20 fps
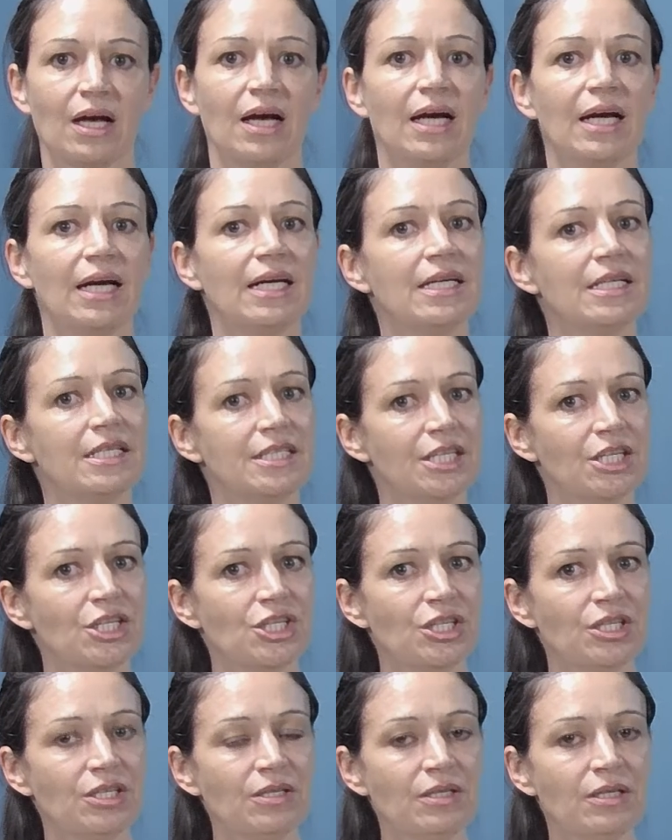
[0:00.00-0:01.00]
In
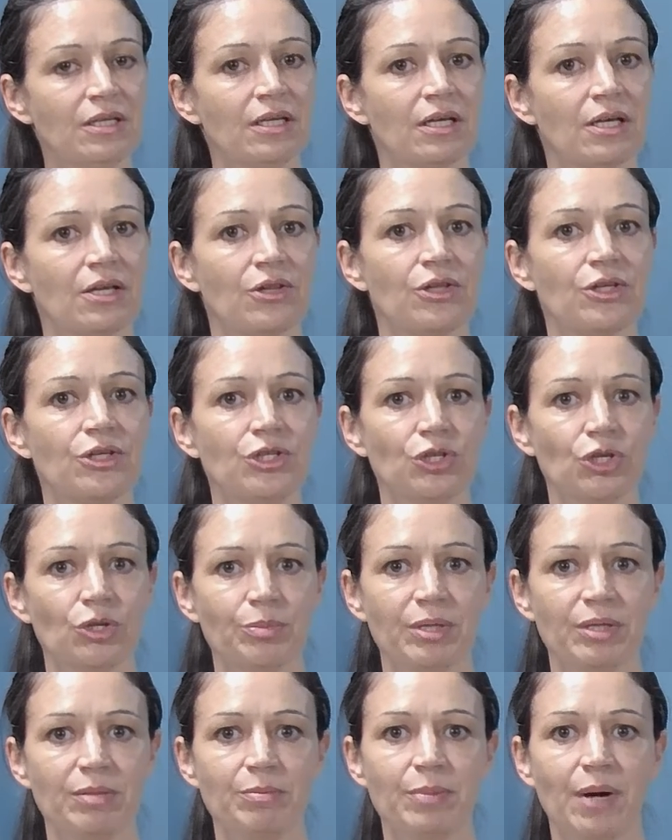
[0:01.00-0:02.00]
addition, the
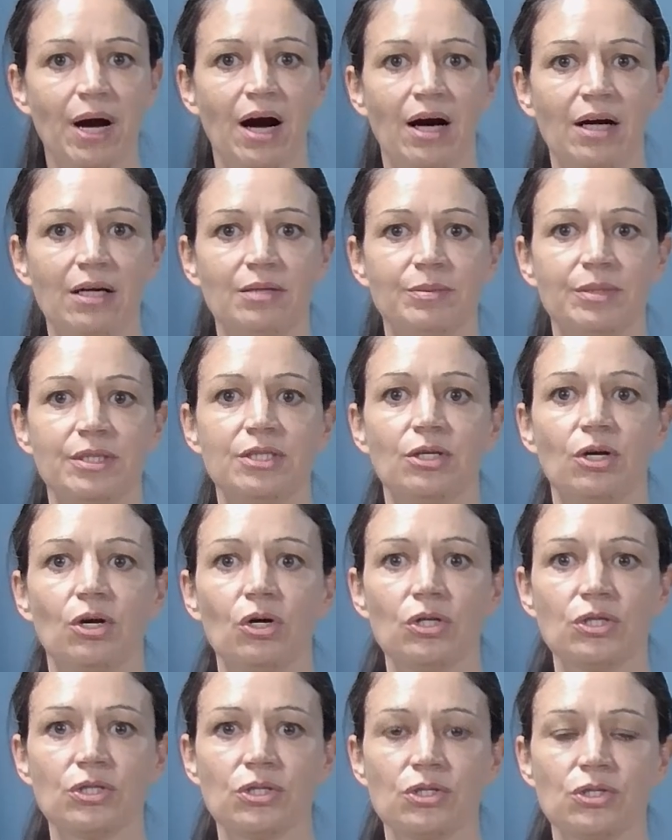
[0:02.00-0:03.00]
European Parliament
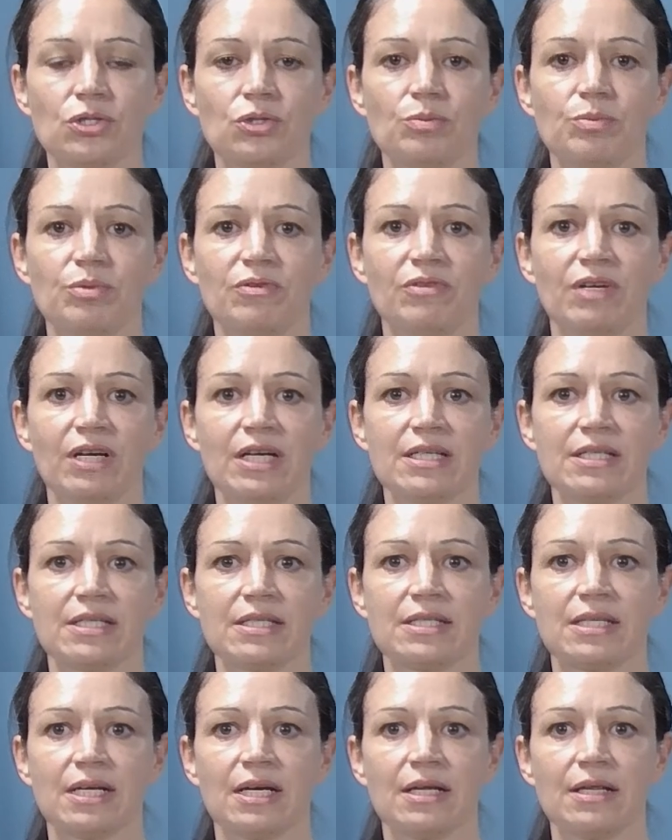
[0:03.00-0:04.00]
also
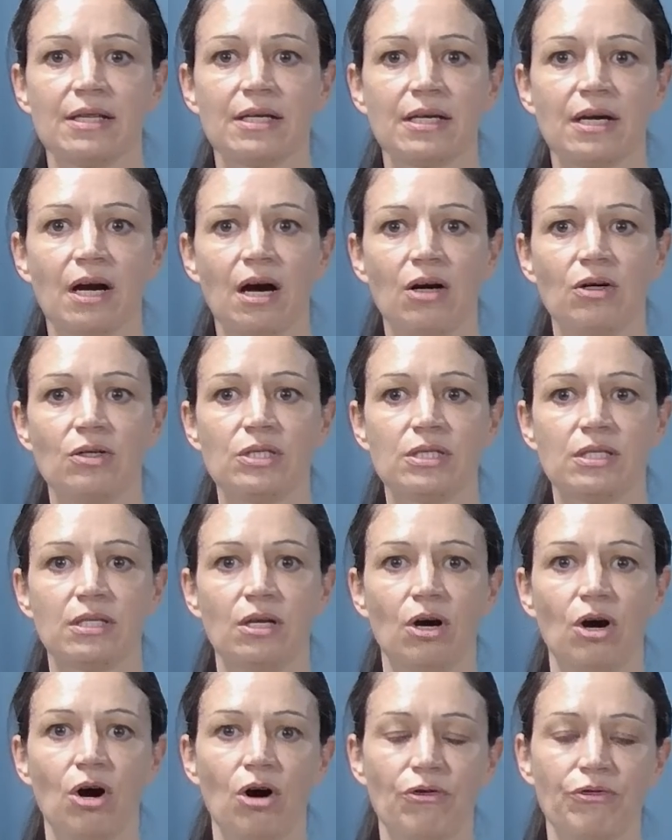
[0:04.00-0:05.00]
supervises the
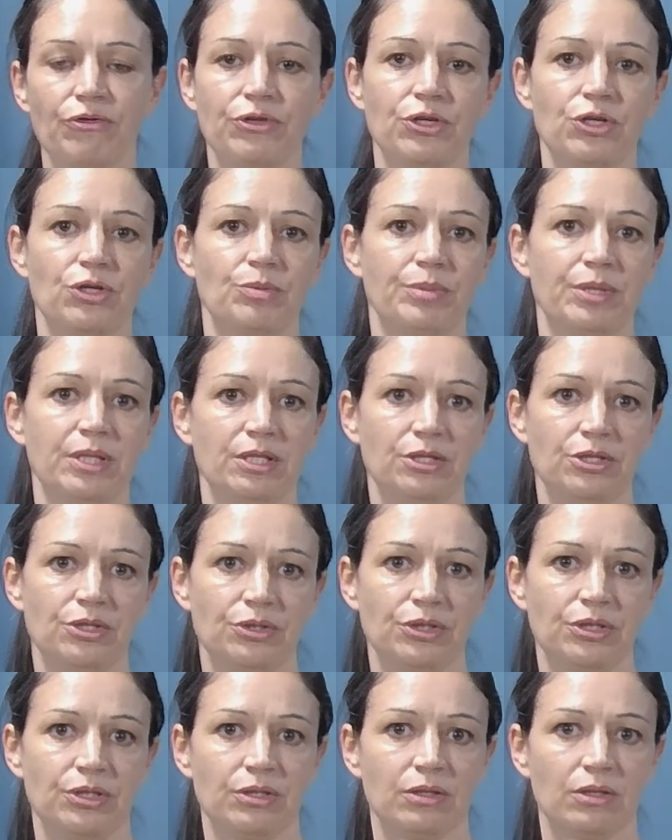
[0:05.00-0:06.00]
Council of the European
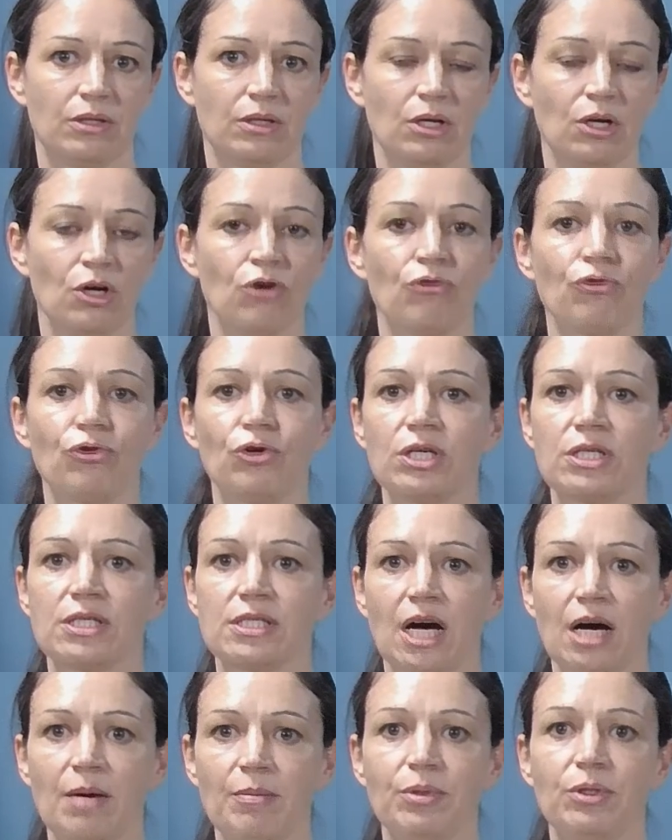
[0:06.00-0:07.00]
Union, for
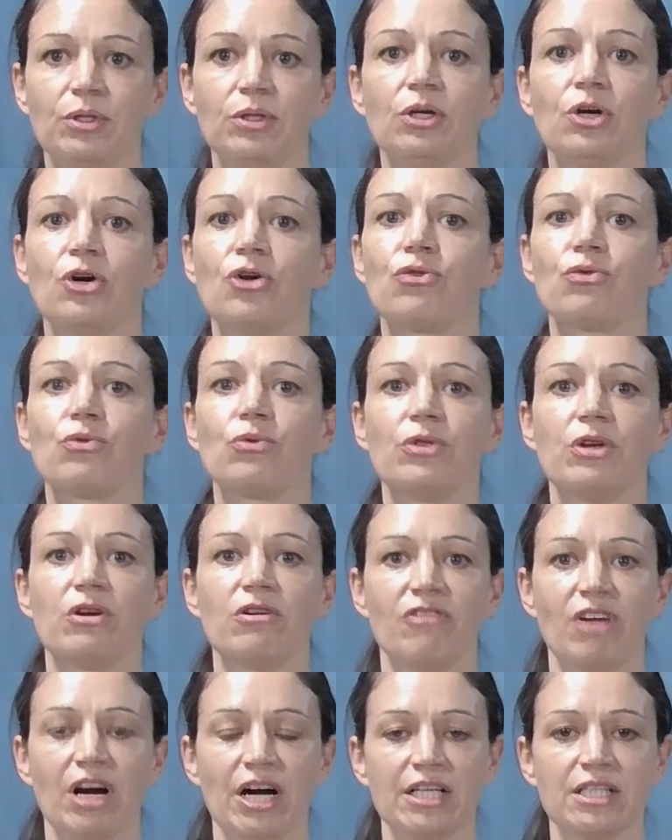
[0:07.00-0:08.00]
example, through the
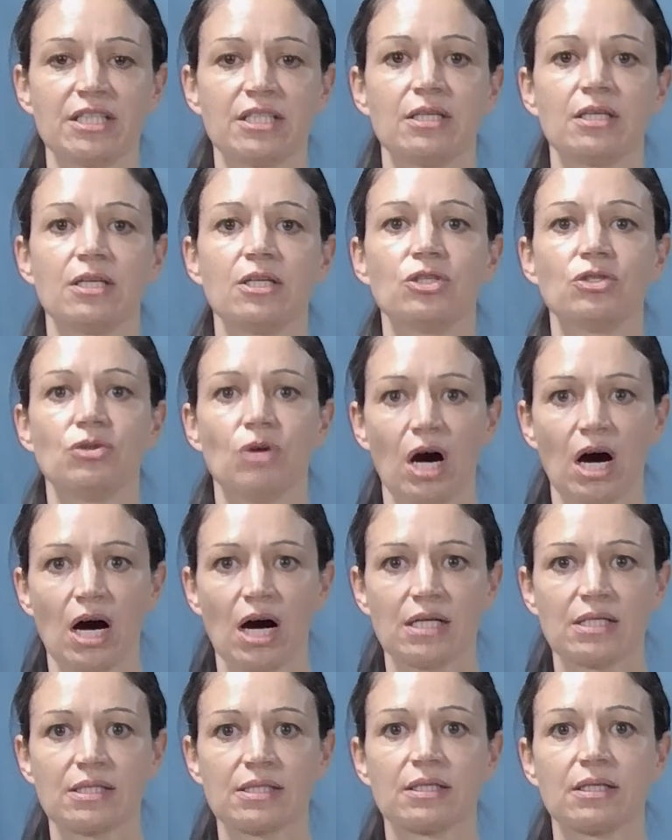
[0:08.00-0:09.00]
right to
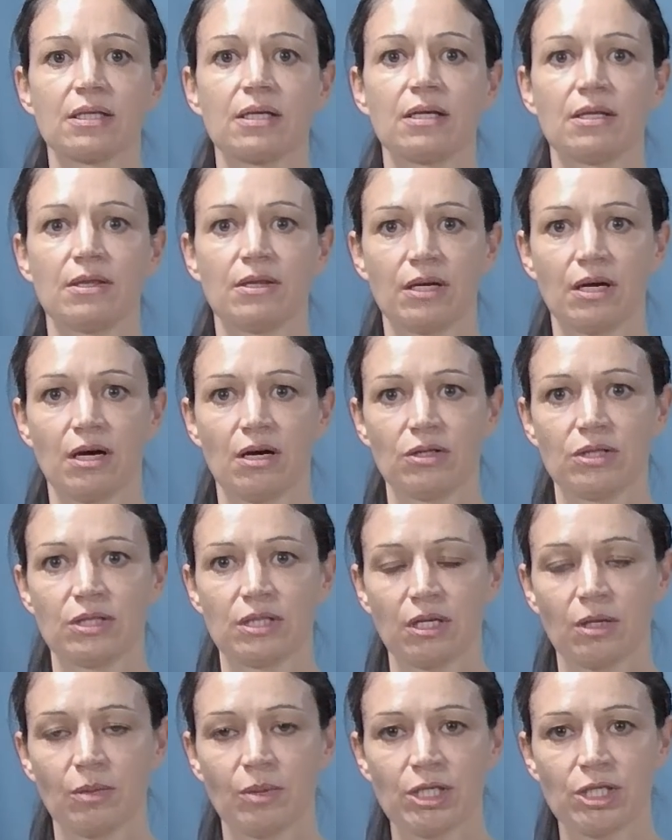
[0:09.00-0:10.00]
ask the Council
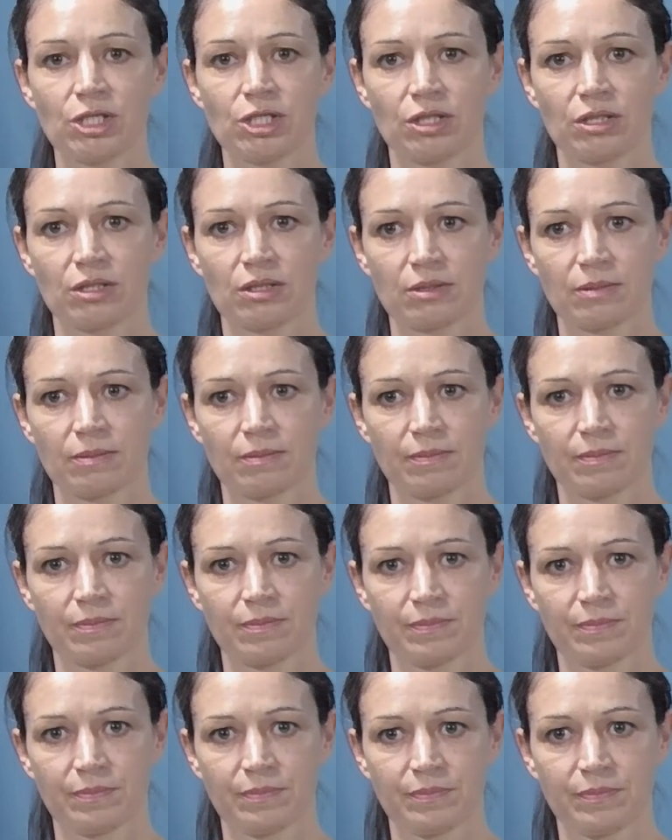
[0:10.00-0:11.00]
questions.
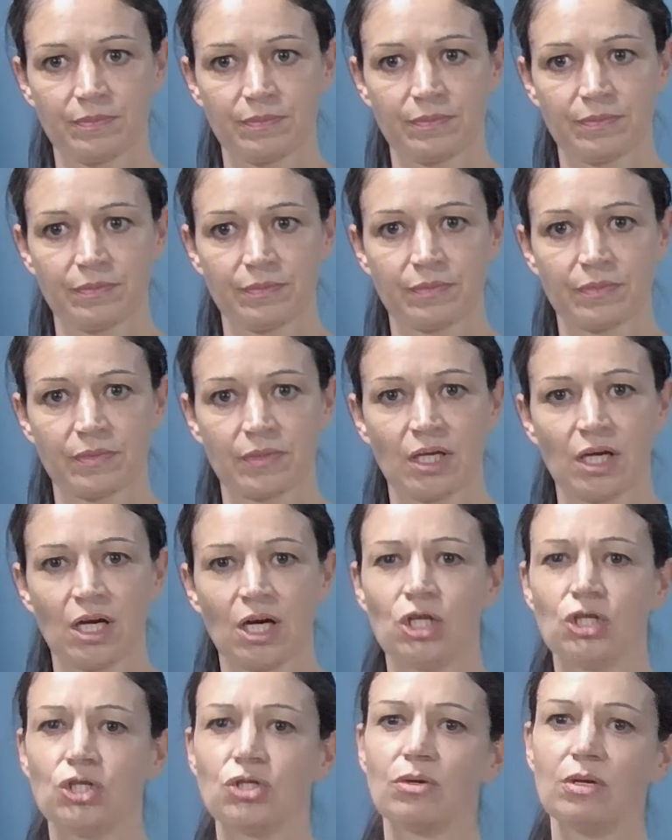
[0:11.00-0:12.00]

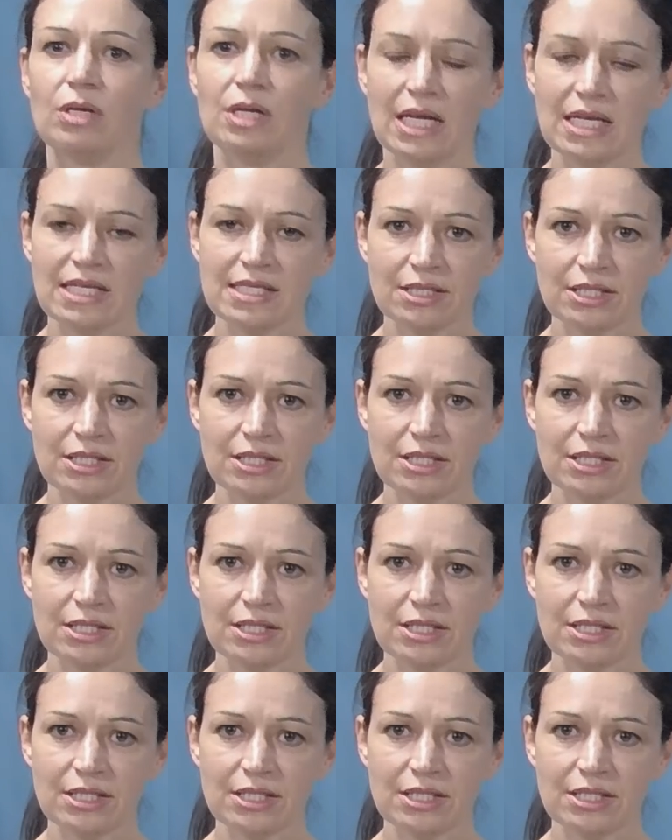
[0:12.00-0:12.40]
To a lesser